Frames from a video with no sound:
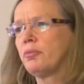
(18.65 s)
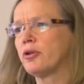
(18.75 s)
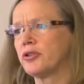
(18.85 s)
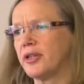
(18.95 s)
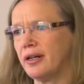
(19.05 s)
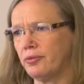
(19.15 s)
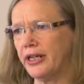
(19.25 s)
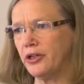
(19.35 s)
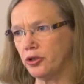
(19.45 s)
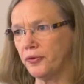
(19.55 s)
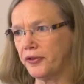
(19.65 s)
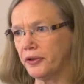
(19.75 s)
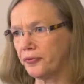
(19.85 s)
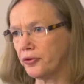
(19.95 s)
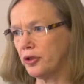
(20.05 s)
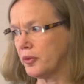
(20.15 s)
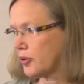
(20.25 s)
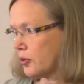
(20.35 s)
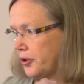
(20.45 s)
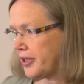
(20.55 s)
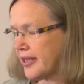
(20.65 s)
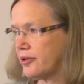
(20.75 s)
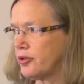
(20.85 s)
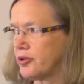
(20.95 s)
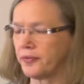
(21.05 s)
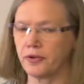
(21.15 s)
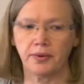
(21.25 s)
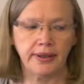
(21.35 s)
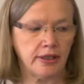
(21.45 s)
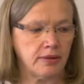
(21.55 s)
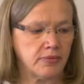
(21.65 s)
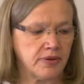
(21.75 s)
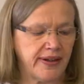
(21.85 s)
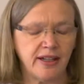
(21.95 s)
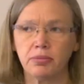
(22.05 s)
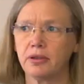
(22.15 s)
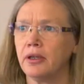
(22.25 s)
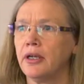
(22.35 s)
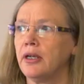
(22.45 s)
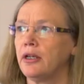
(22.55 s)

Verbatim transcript: Because I really do feel for you with all these hundreds of curriculums available.